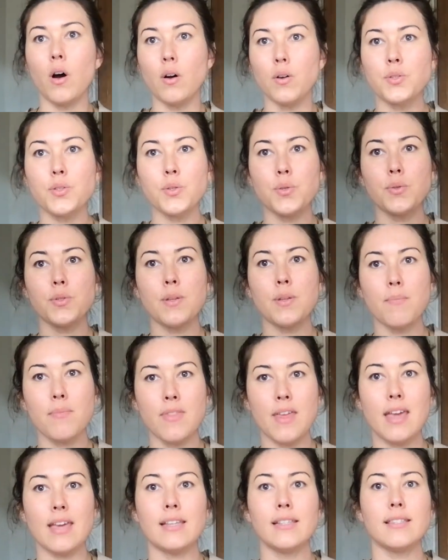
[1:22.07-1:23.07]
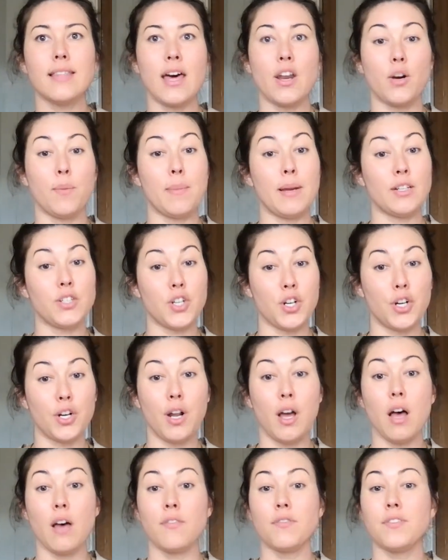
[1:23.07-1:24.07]
also some things that are big
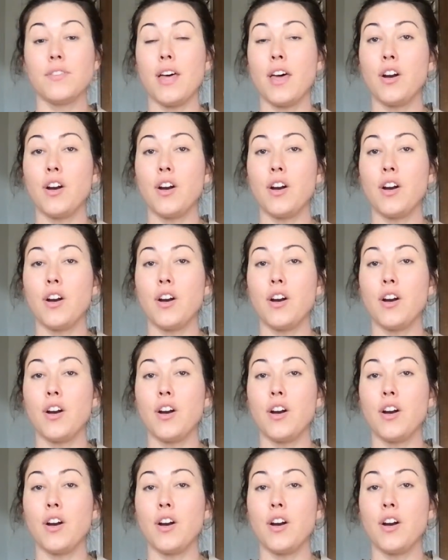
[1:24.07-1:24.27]
turnoffs,